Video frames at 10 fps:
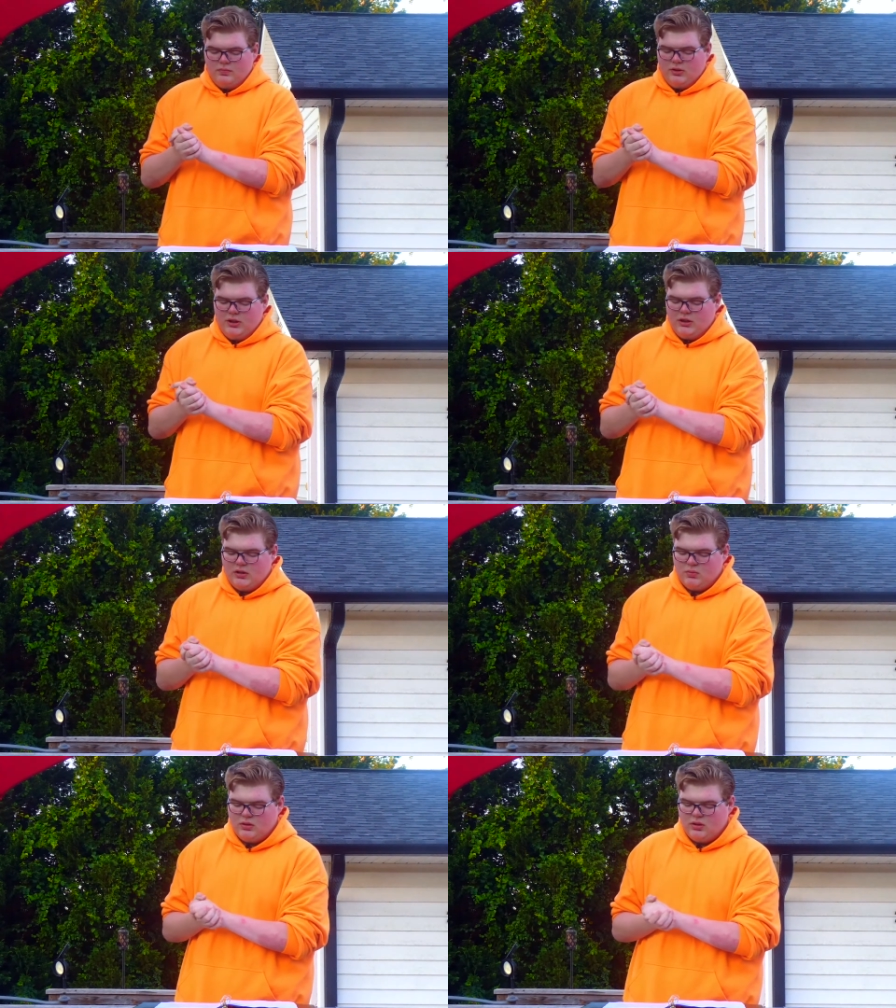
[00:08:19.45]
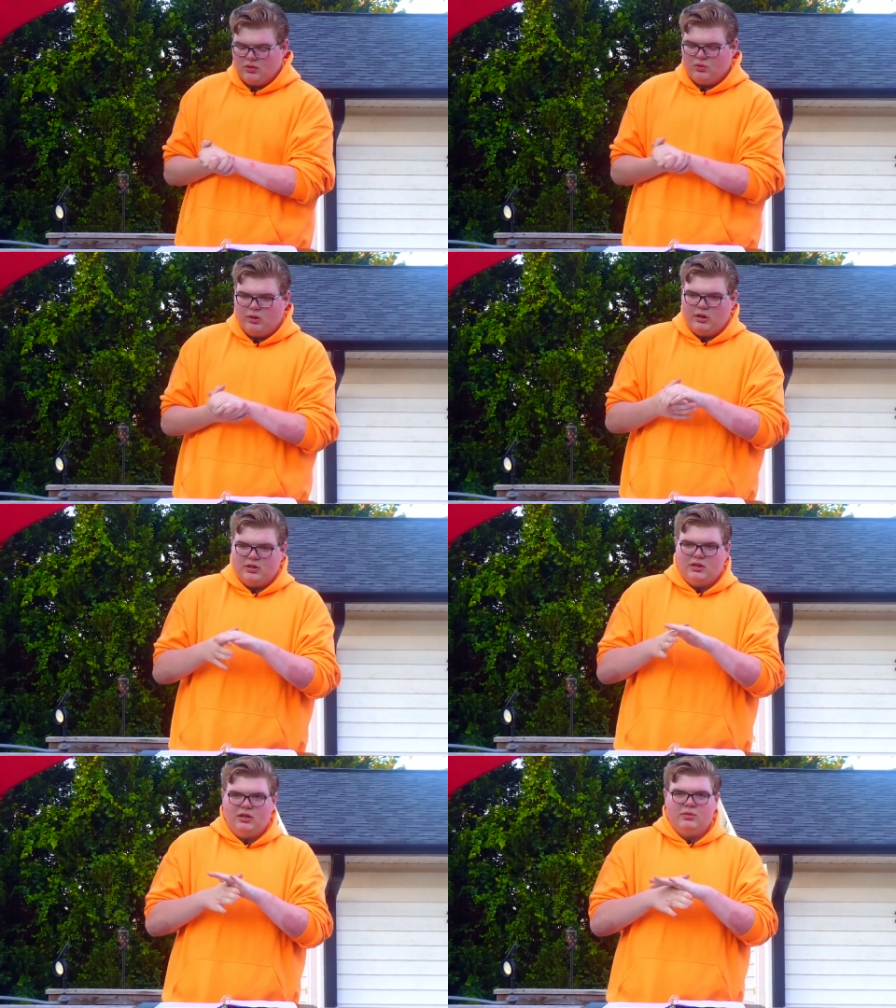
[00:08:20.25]
when jesus was on the
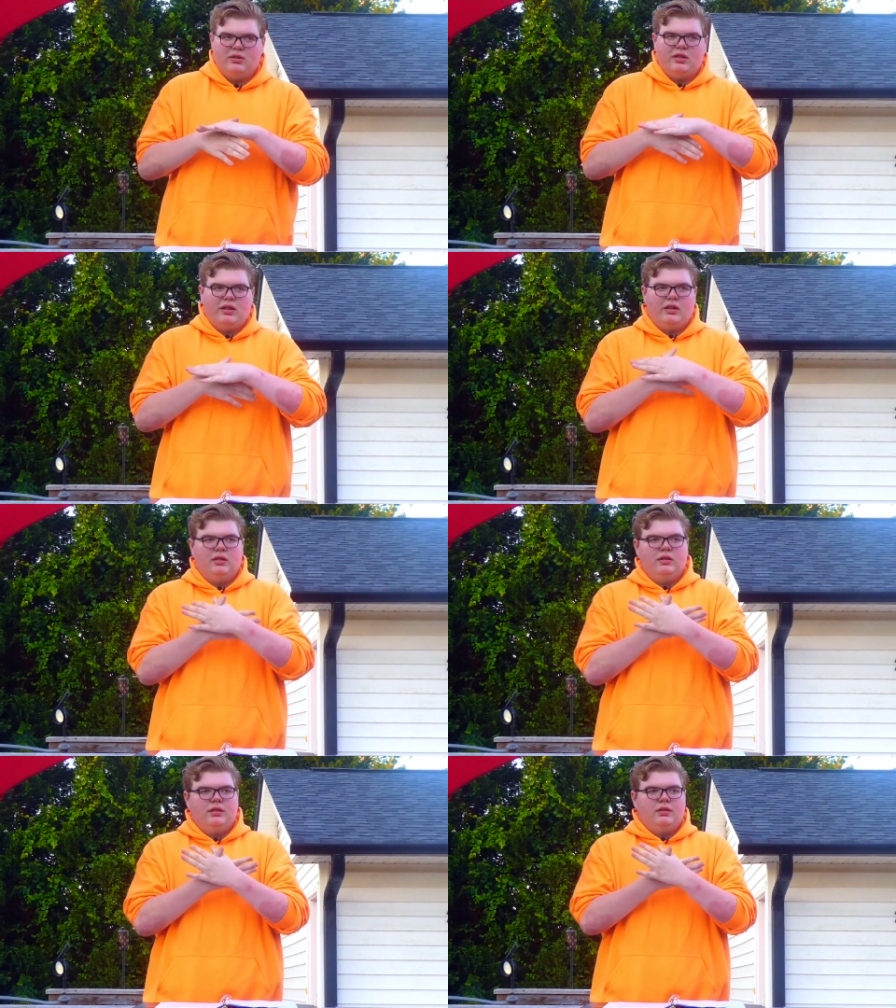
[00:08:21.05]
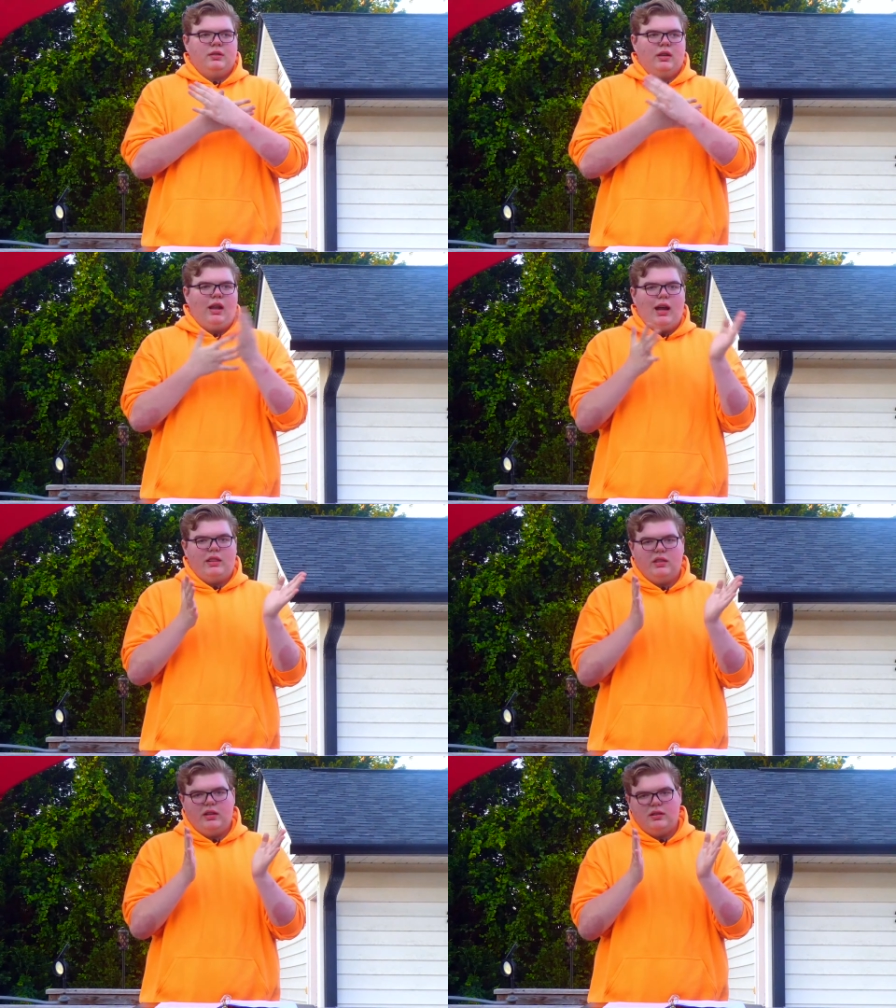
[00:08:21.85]
cross he was thinking a lot
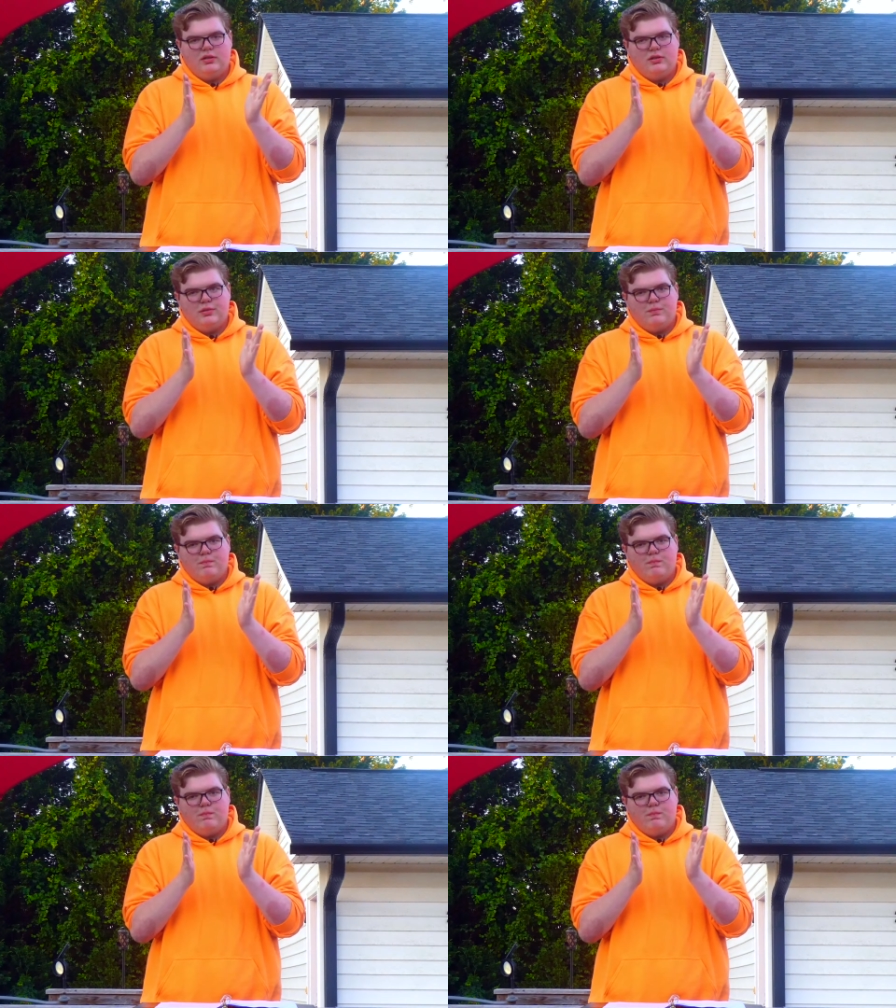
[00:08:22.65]
of things